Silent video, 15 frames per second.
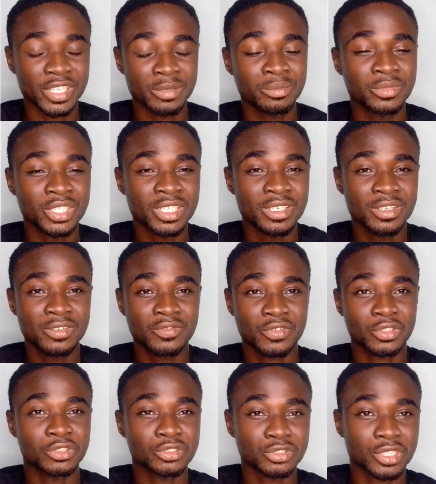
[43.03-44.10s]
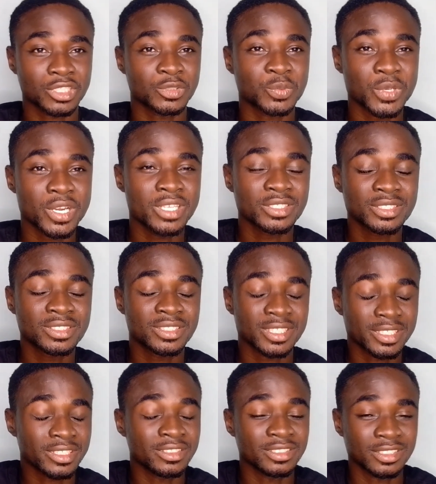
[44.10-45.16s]
them for transparency
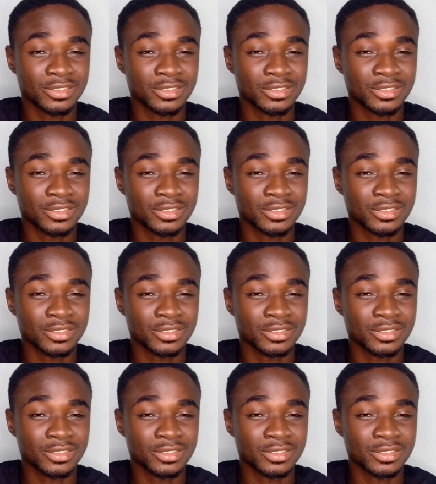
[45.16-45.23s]
sake.